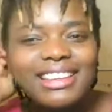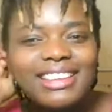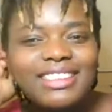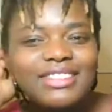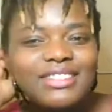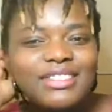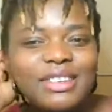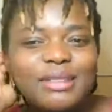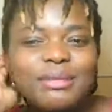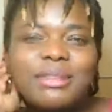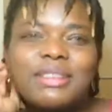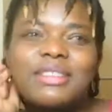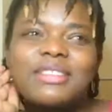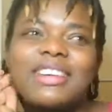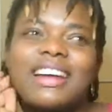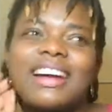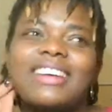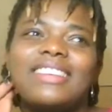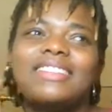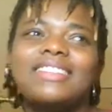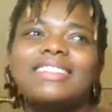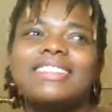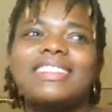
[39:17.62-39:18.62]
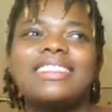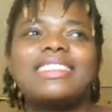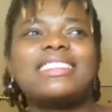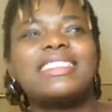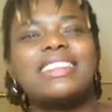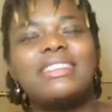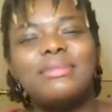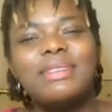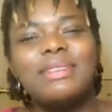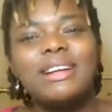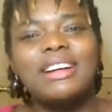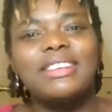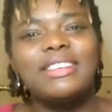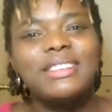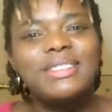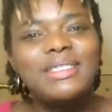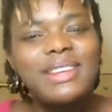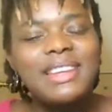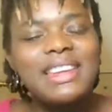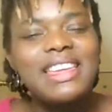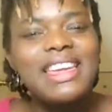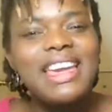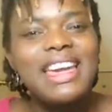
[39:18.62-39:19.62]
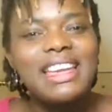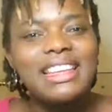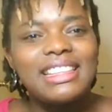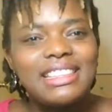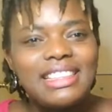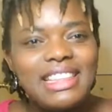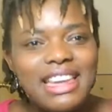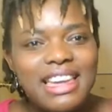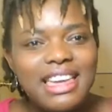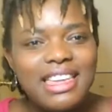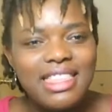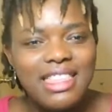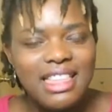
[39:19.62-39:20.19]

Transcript: from around the summer of 2018.